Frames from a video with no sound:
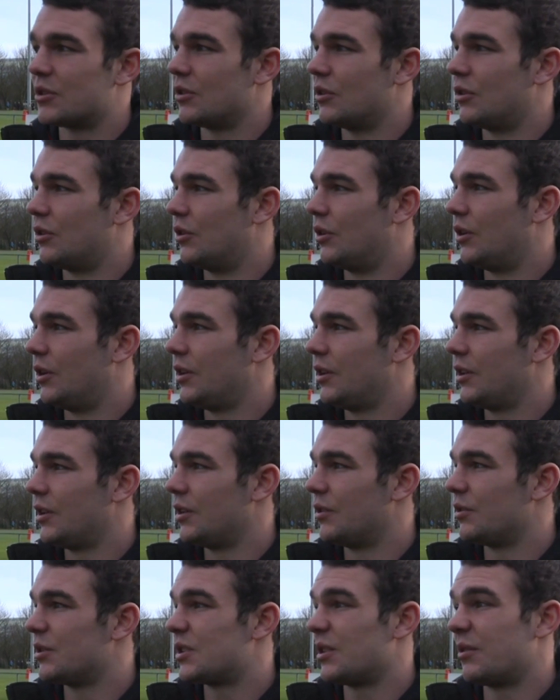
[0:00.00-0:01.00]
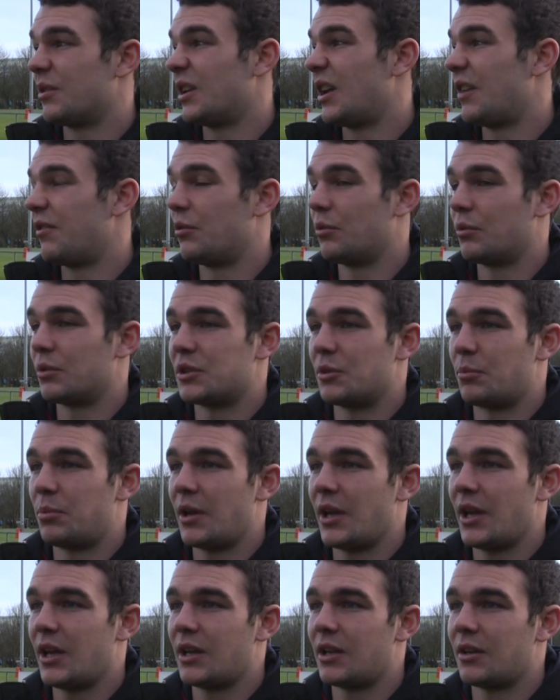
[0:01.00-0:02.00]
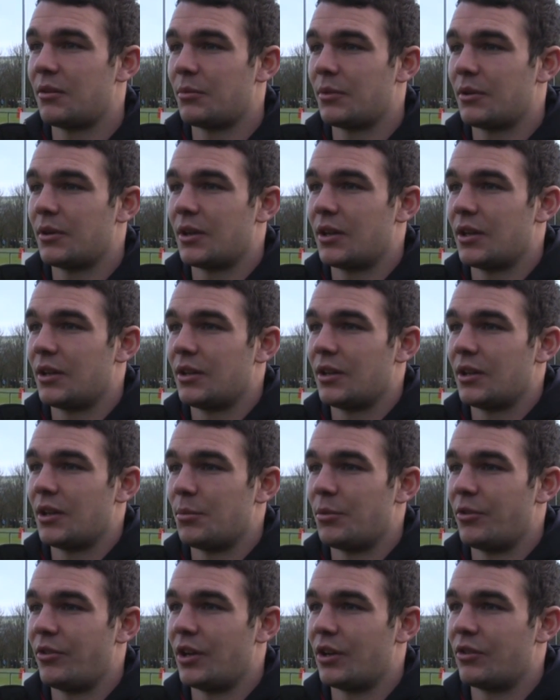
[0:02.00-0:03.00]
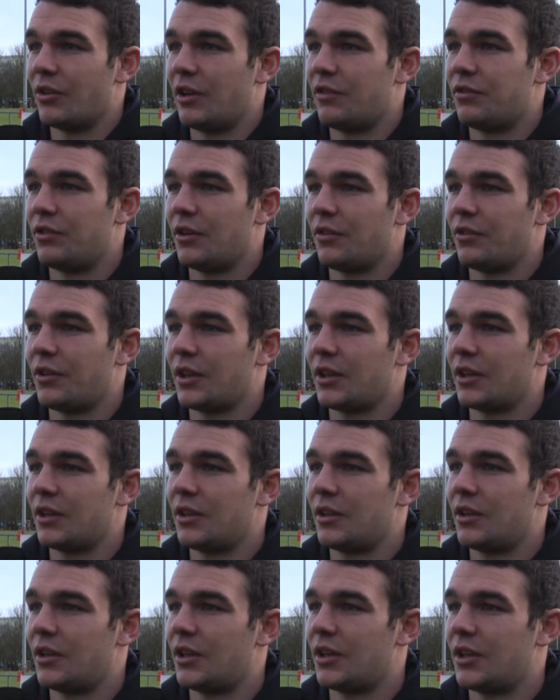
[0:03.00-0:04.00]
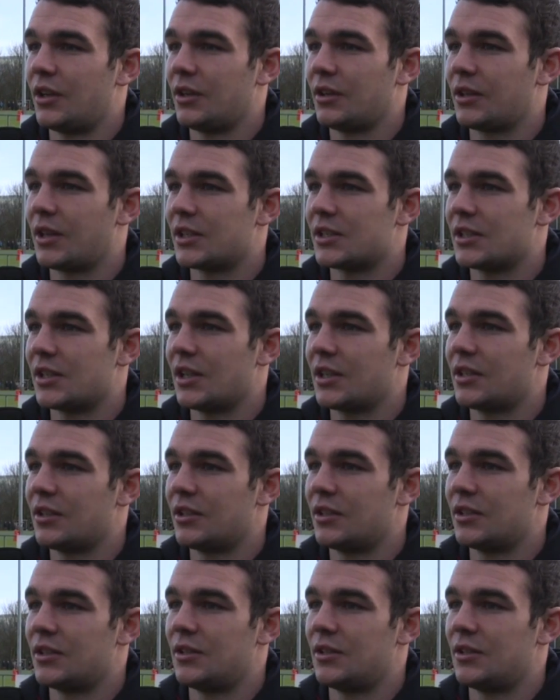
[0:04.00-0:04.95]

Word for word: So it's something everyone wants to play in, and I'll be really grateful if I can get selected in the